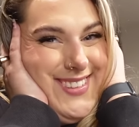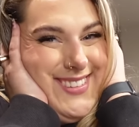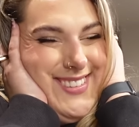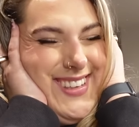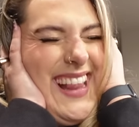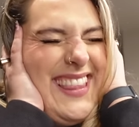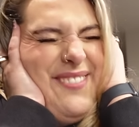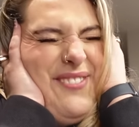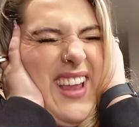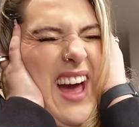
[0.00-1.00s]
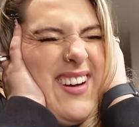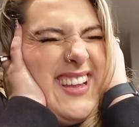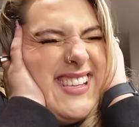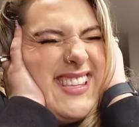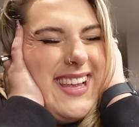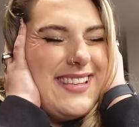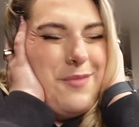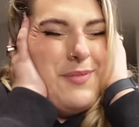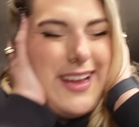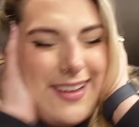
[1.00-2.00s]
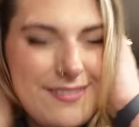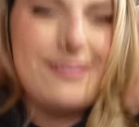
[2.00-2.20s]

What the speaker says: Oh, I love flowers. Let's open it.